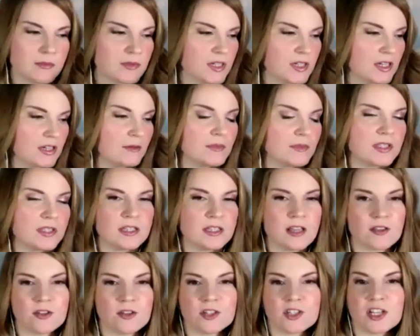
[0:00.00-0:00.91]
Sometimes
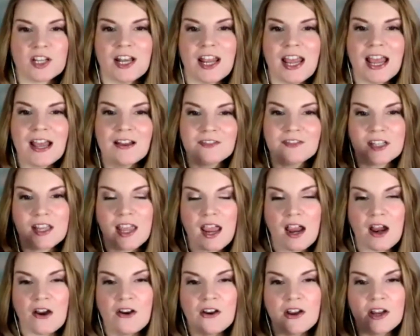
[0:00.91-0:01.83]
the other is going to have to
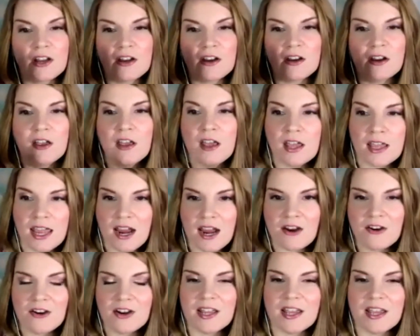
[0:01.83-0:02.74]
carry
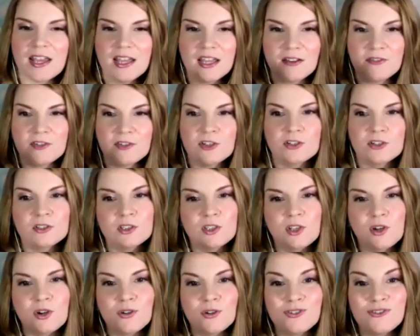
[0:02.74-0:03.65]
carry a heavier
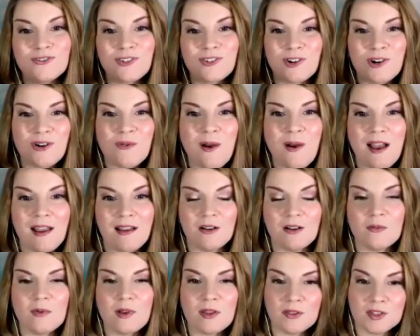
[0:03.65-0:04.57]
load for a
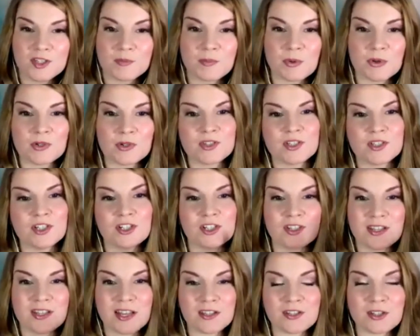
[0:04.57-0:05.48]
while while this person
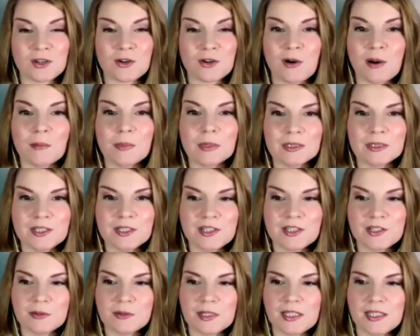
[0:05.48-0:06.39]
just has to crumble
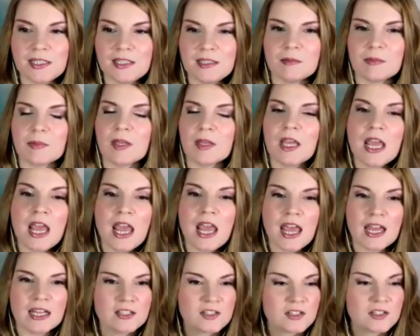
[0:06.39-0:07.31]
into a heap
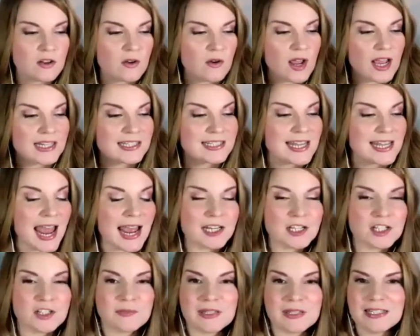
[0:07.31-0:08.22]
and so
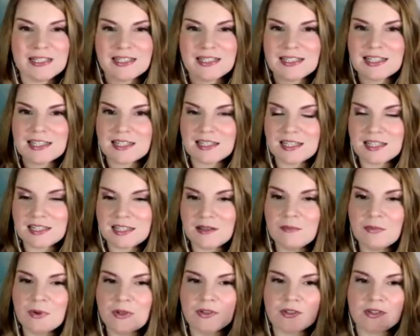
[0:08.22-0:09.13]
attachment these
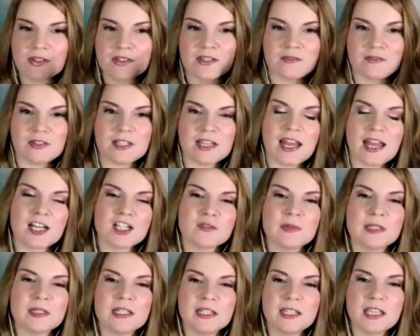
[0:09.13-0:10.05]
these impulses of
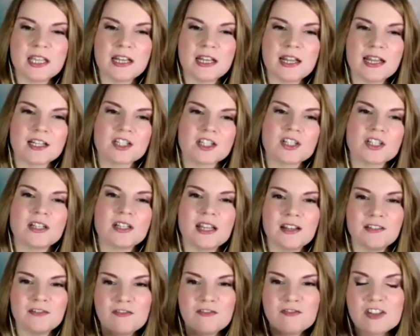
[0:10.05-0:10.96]
attachment and
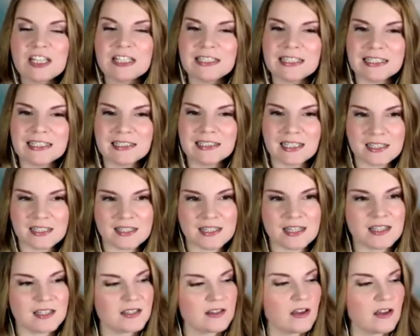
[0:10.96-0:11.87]
connection and feeling
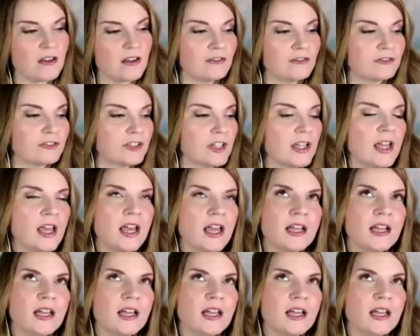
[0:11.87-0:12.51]
that sense of